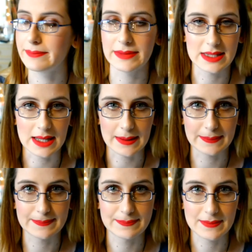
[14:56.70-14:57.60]
So
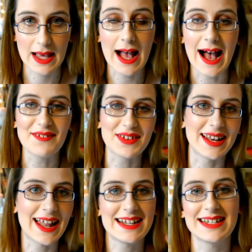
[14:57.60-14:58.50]
I've got
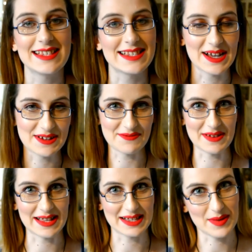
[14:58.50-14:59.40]
light inside of me,
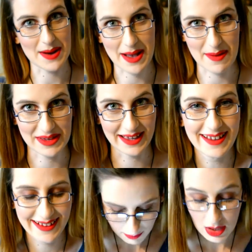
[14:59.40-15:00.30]
that's why I'm happy.
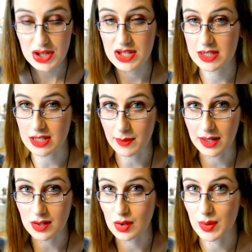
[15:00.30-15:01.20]

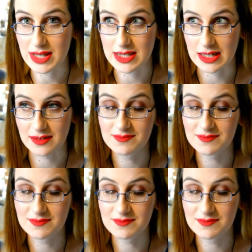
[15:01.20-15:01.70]
Summer or winter?